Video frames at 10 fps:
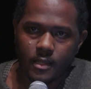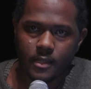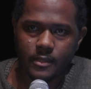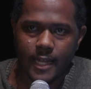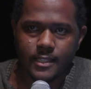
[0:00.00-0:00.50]

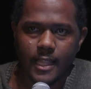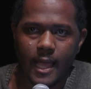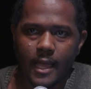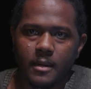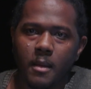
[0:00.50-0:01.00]
Next
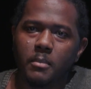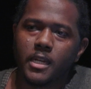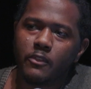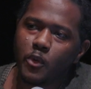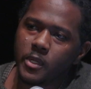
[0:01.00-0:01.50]
slide. But
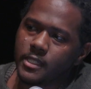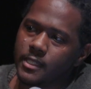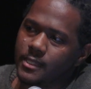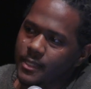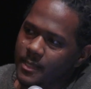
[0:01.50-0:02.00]

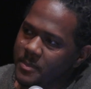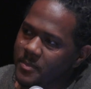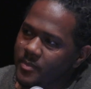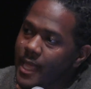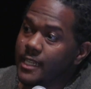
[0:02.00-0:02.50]
unfortunately,
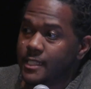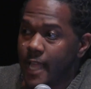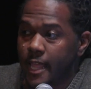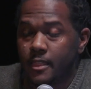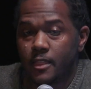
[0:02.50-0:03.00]
that is
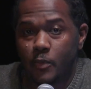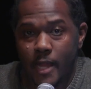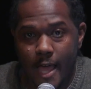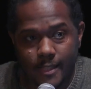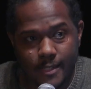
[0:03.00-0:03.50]
not the
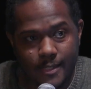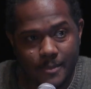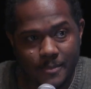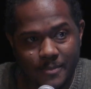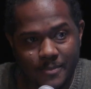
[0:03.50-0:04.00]
reality.
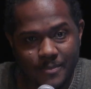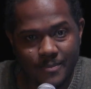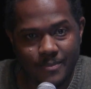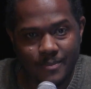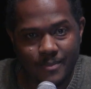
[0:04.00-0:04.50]

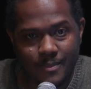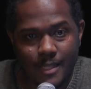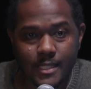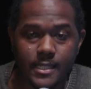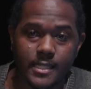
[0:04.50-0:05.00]

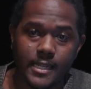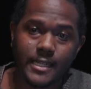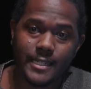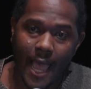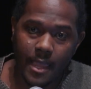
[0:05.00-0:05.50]
This is an
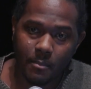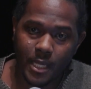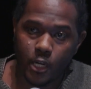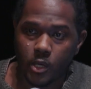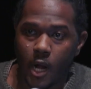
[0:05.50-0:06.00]

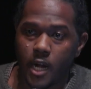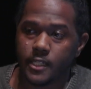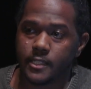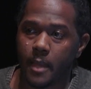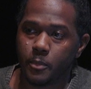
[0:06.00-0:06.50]
indictment on our
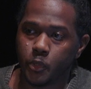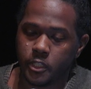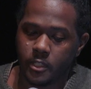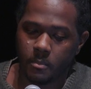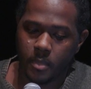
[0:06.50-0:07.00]

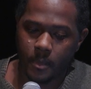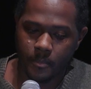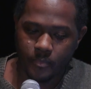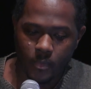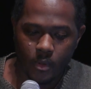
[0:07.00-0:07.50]
discipleship.
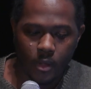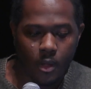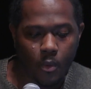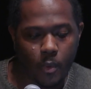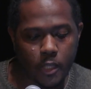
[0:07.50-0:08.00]

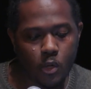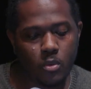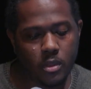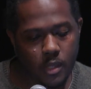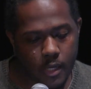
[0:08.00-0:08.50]
When you
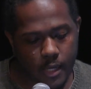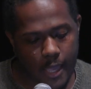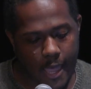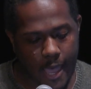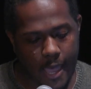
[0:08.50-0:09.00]

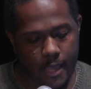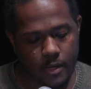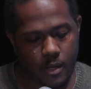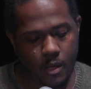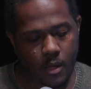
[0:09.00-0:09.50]
look
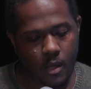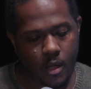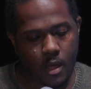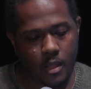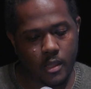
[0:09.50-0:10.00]
at
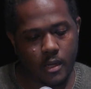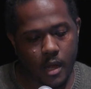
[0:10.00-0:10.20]
the